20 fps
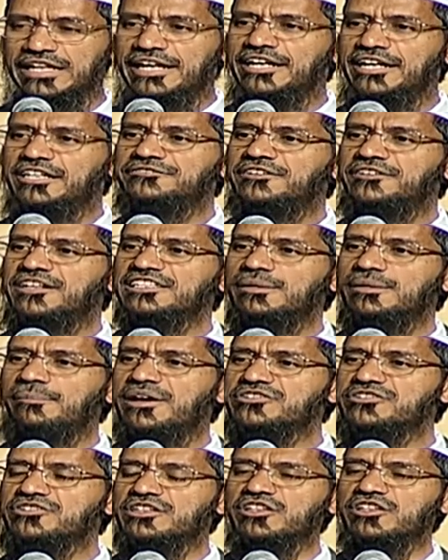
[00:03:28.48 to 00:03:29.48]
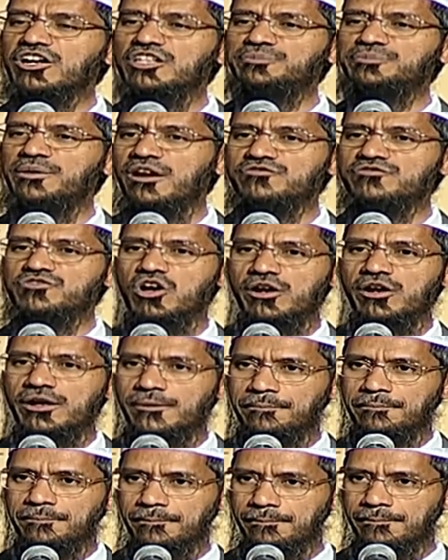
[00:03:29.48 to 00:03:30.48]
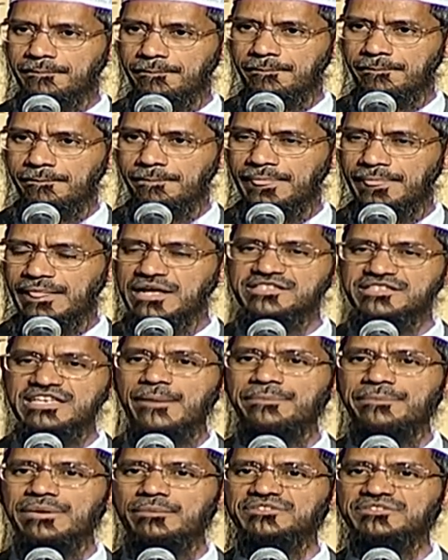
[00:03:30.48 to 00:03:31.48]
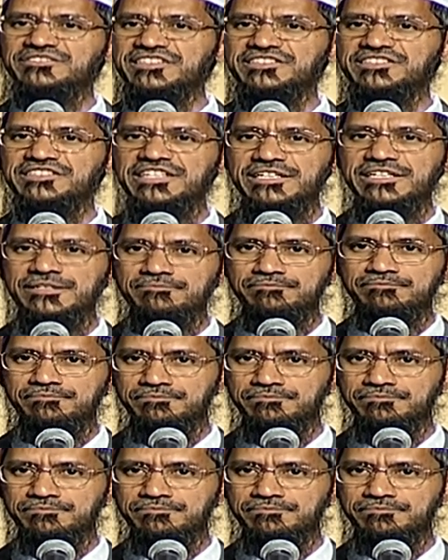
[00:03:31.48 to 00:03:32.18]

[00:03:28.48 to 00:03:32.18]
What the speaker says: It's further mentioned in the Gospel of John, chapter number 16,